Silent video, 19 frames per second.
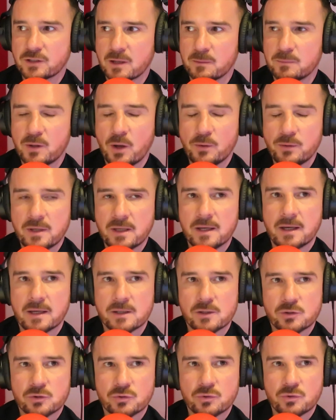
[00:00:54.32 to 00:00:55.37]
Yeah, it's come yeah. down to
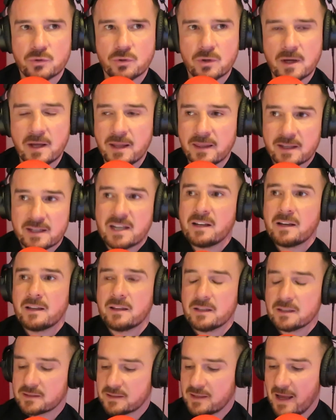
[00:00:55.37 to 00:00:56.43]
that. Yeah. So
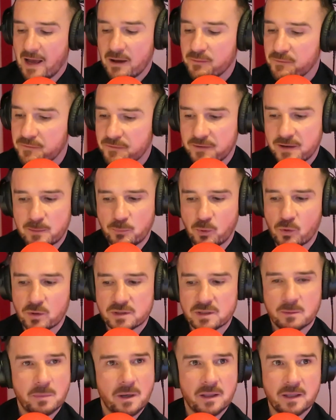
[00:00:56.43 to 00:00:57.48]
there's every
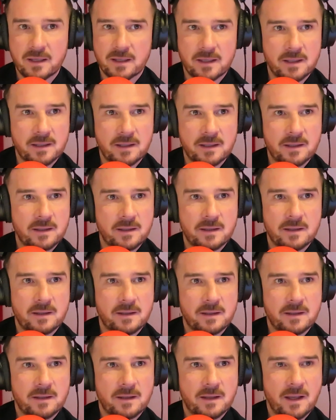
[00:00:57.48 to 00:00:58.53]
possibility
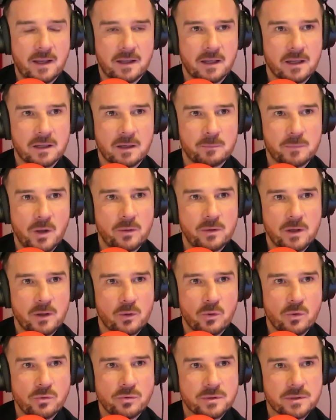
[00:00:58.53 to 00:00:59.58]
it could come down to
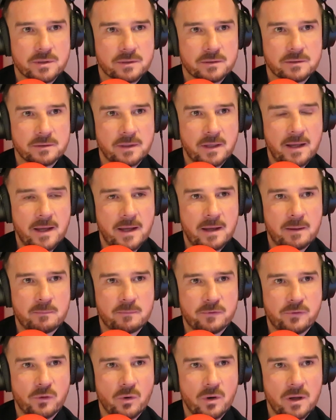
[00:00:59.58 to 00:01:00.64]
goals
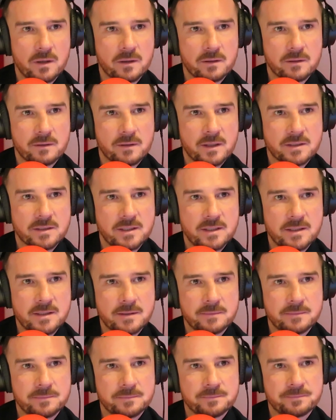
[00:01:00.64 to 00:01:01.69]
for this
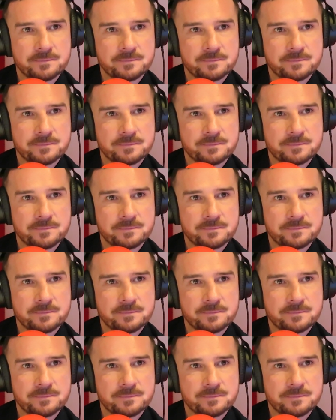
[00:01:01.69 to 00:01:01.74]
season.